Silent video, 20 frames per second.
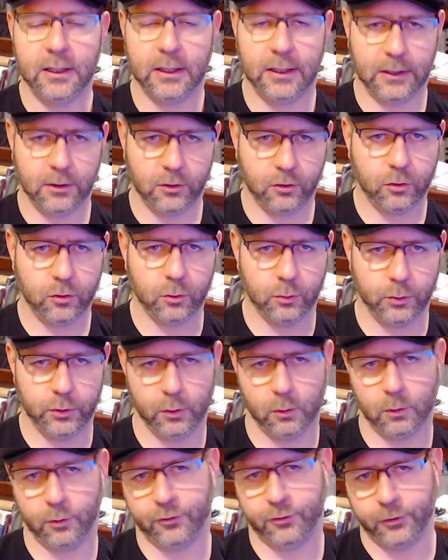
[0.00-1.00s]
into
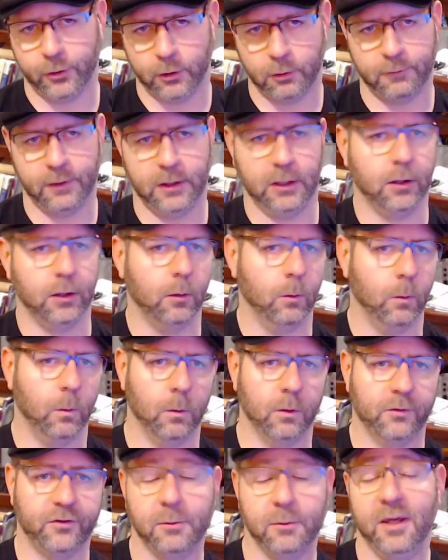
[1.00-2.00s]
your serving
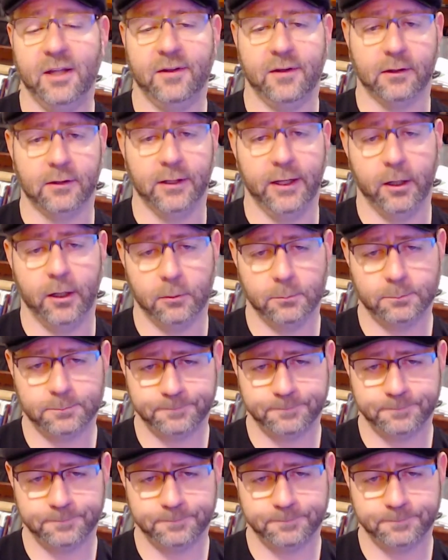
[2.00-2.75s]
or semantic layer.